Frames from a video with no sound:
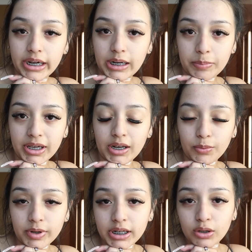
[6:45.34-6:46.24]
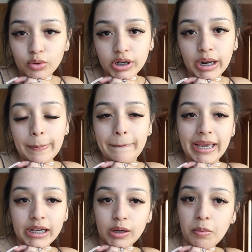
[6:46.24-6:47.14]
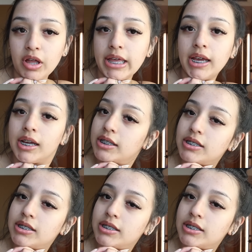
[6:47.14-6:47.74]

are gonna be getting ready, doing our makeup, all that good